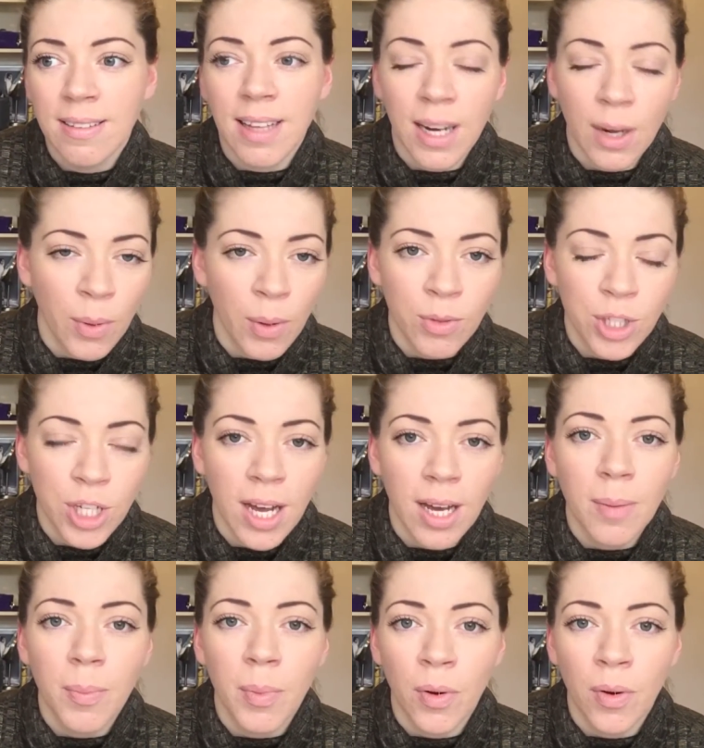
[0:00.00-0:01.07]
then I won't check,
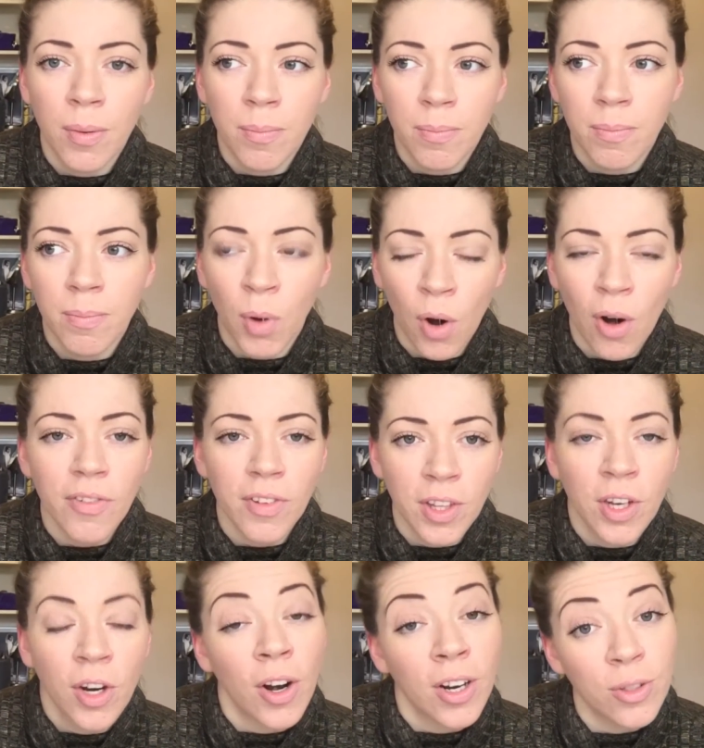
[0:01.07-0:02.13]
but more often
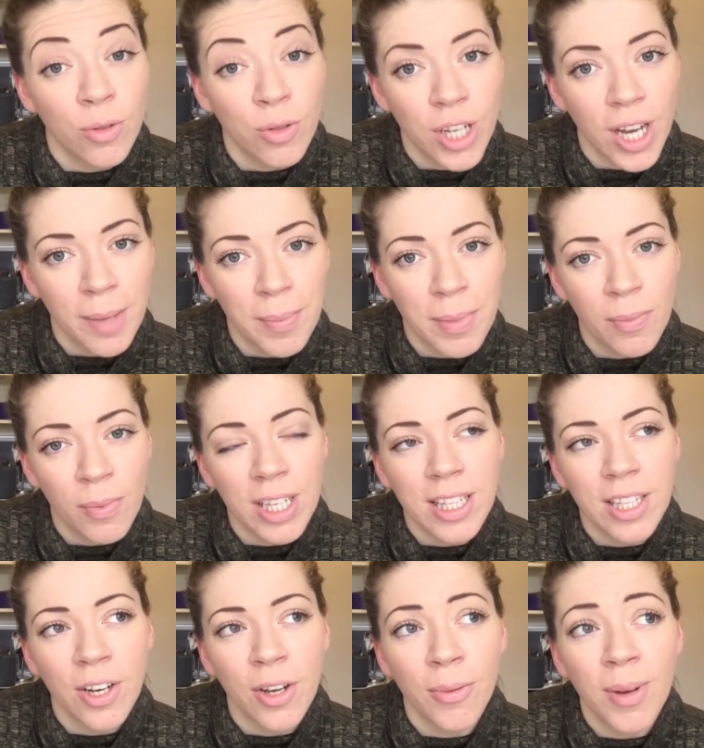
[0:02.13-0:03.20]
than not I do check midway
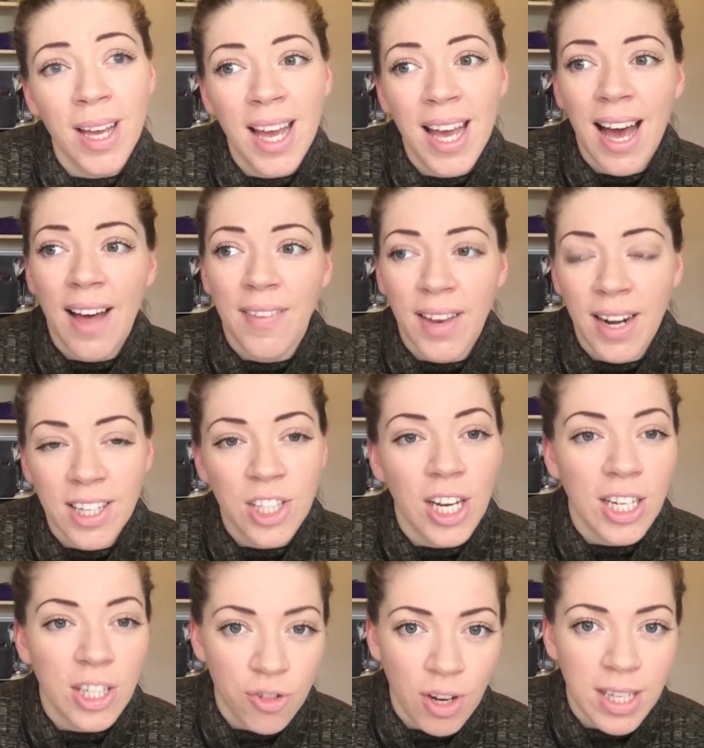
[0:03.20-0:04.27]
through, and then I'll
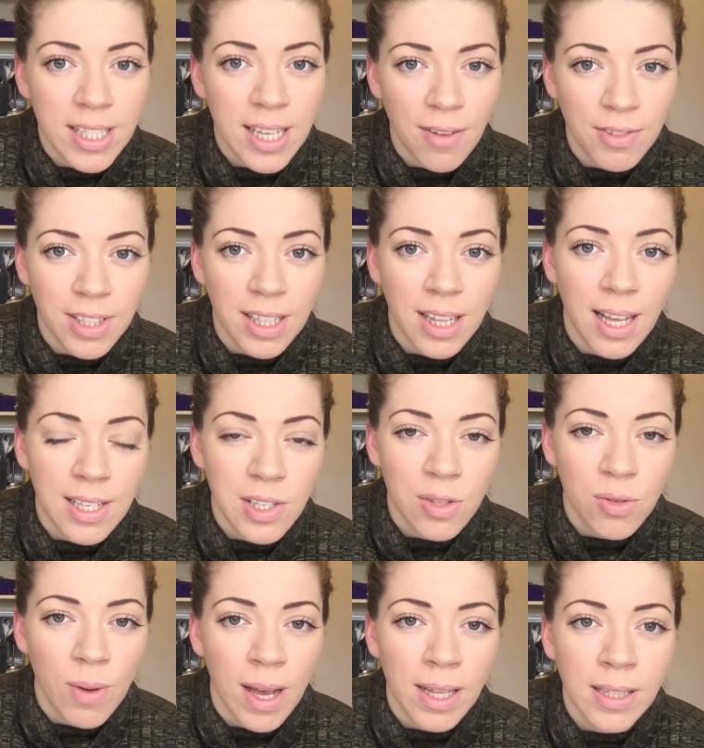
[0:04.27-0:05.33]
check straight after class
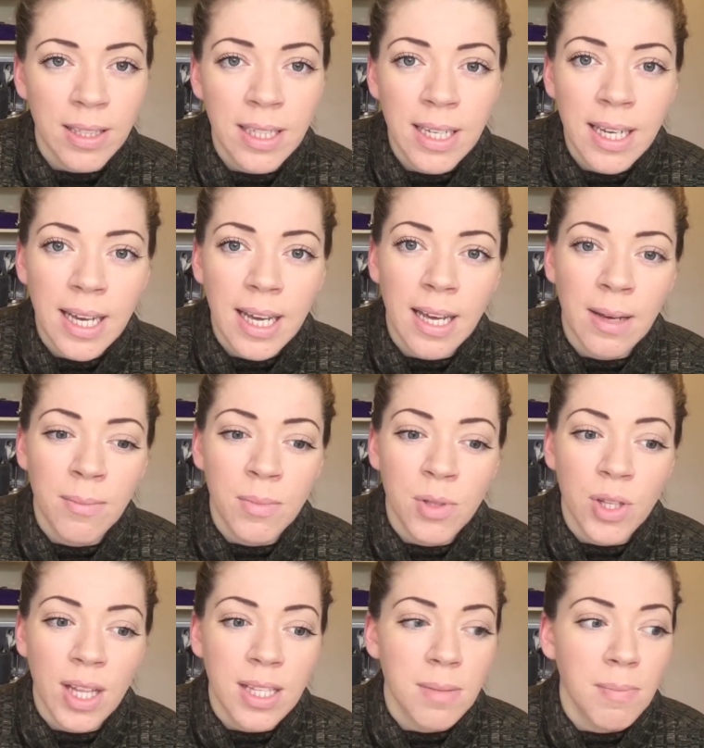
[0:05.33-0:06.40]
as well.
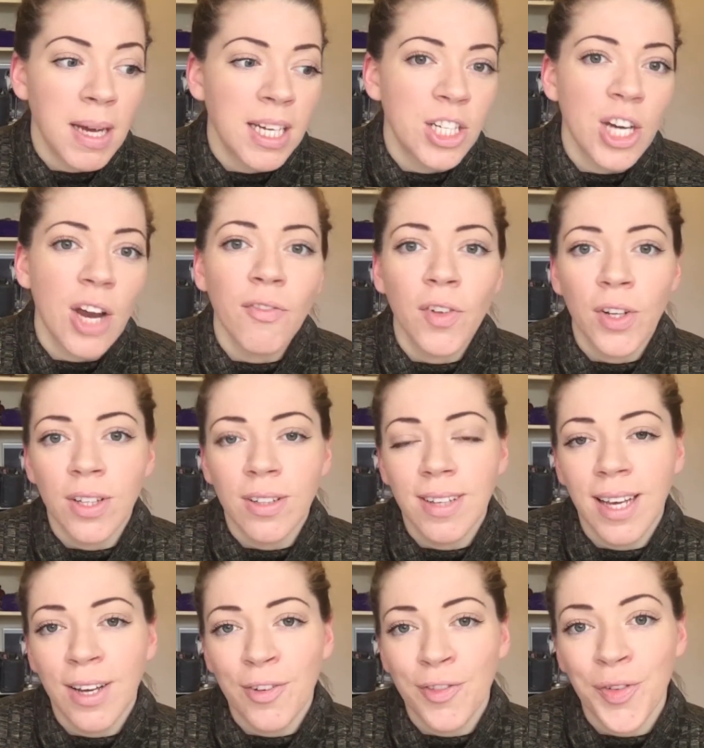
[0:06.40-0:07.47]
So that's my general
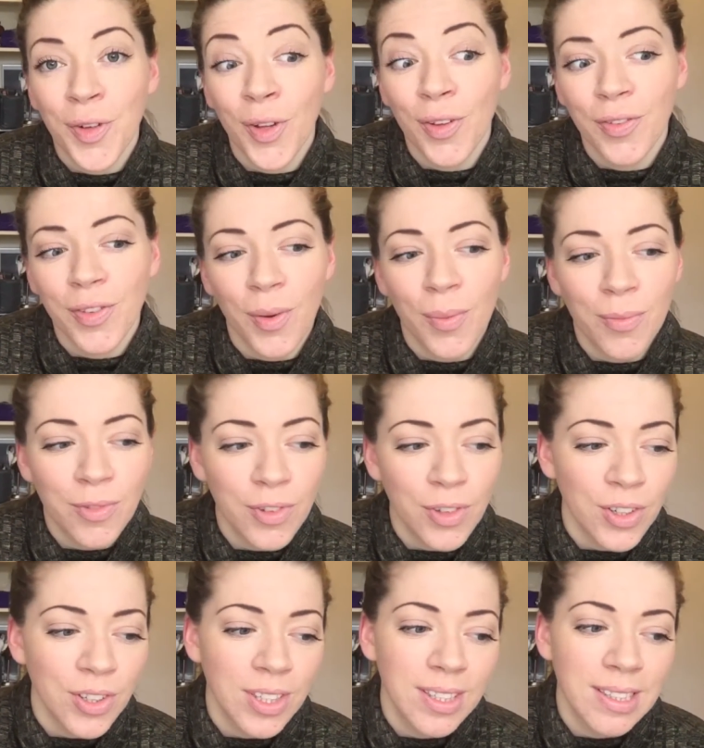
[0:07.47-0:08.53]
rule of thumb
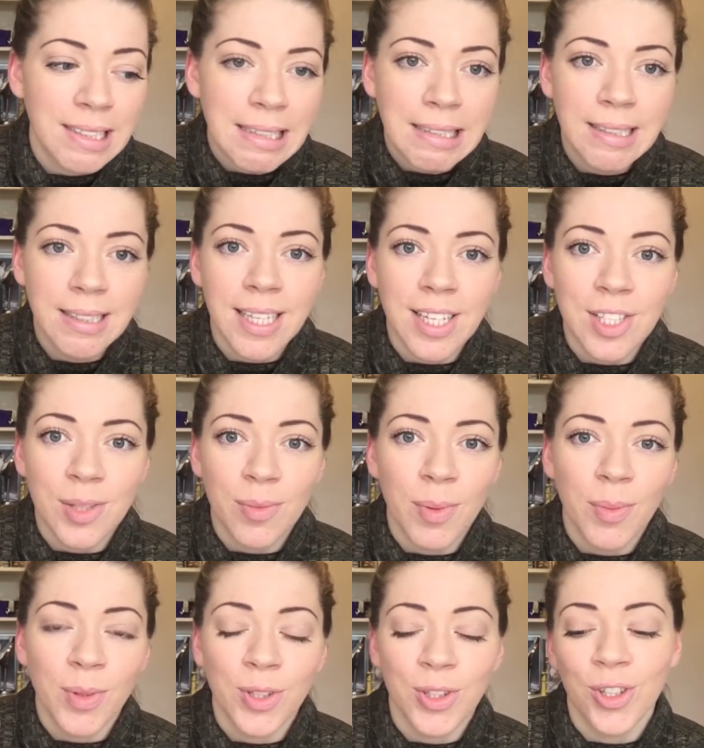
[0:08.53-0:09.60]
for testing my
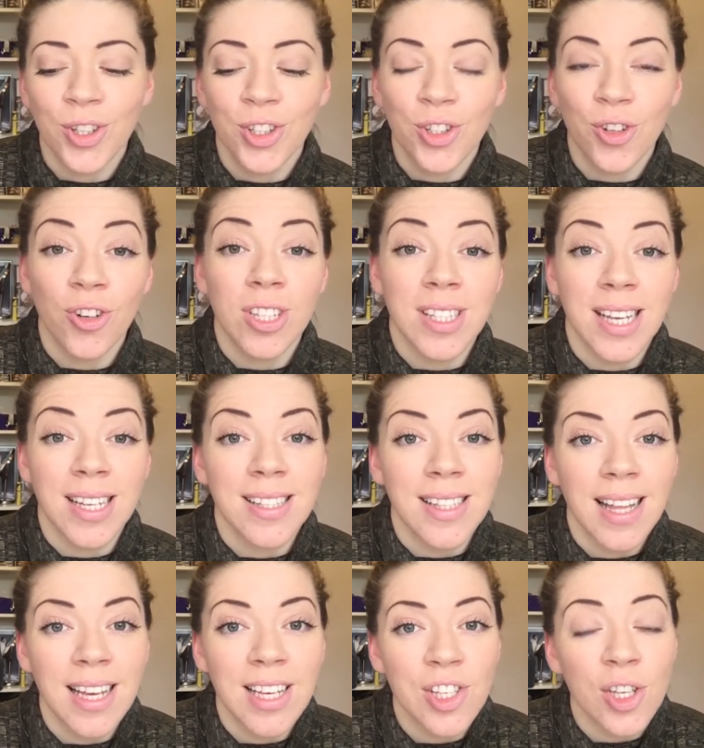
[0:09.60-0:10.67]
blood sugar during dance
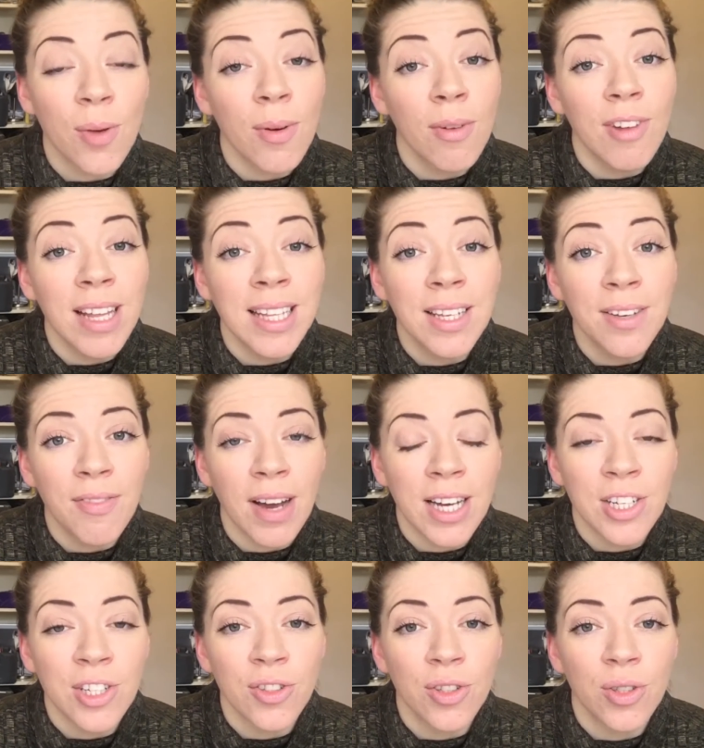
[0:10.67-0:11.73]
class, so I really
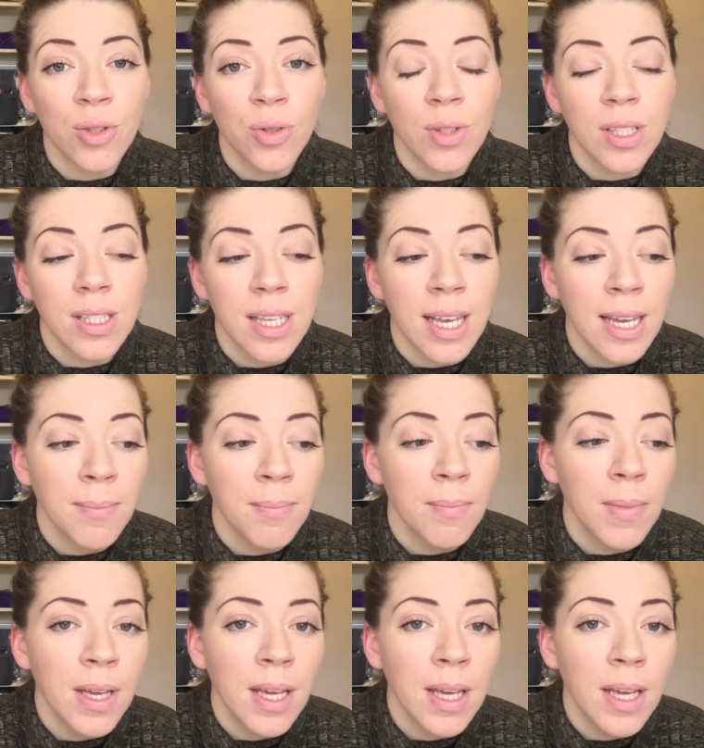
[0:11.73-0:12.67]
advise you to do the same.